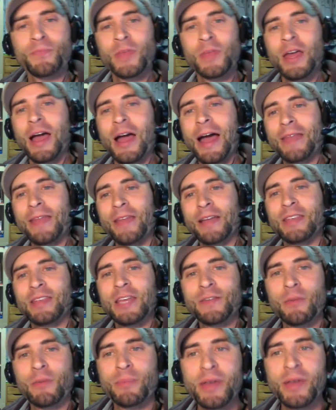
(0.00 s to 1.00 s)
I'd like to
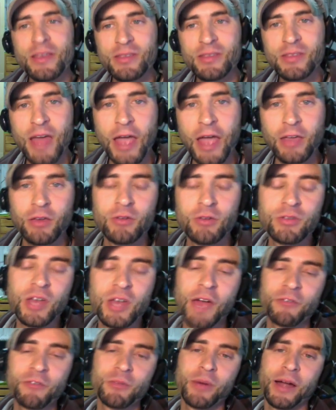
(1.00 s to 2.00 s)
give a big thank you to
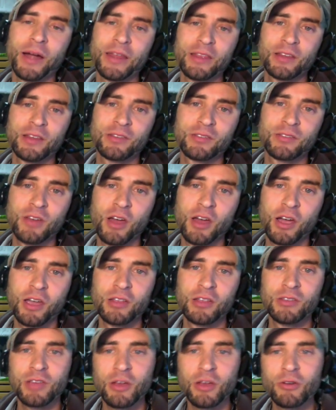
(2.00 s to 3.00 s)
everybody that's
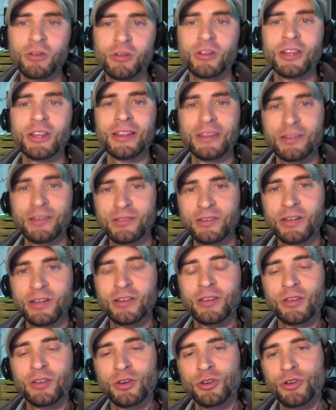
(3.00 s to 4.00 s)
continually listening
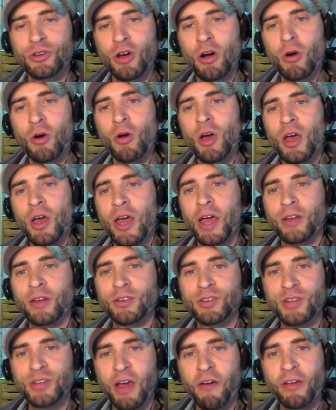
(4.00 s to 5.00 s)
to the show and
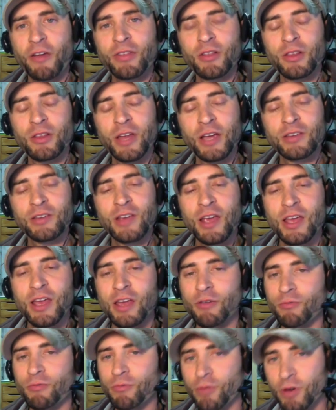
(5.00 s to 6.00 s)
sharing the links.
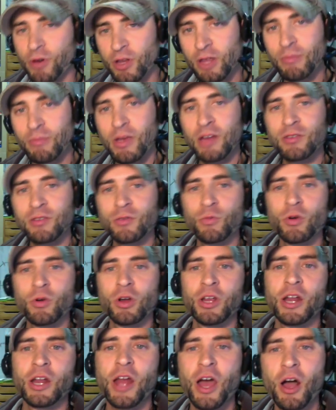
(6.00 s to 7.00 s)
It really means the
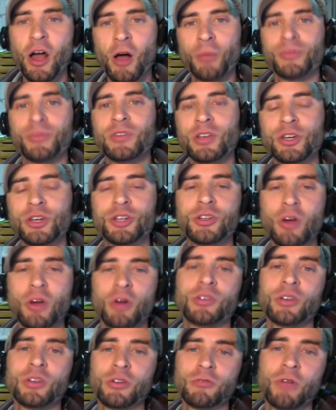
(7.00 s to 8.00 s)
world. It helps this show
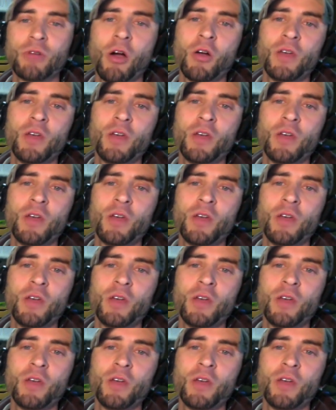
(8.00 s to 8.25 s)
to grow.